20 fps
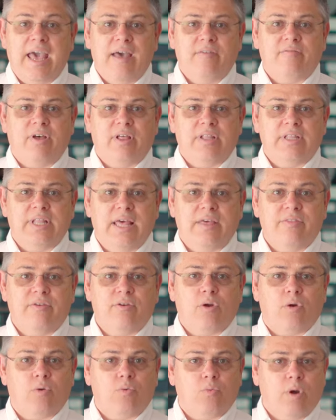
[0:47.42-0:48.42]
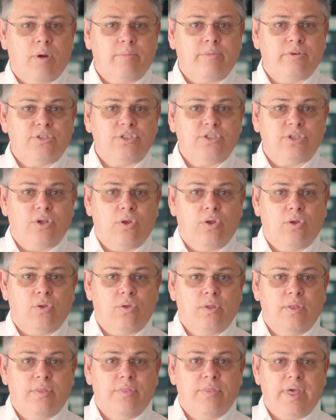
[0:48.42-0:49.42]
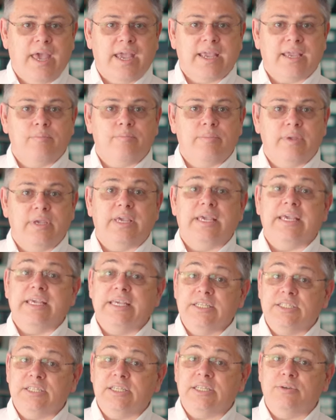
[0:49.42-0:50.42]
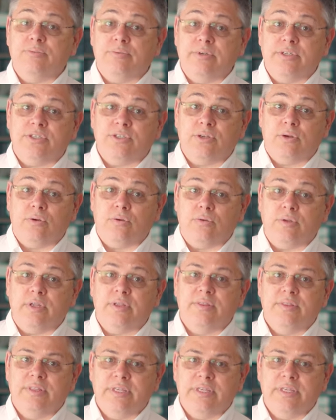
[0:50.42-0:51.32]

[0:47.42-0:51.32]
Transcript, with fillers: have a leather or rubber sole that can be easily resoled.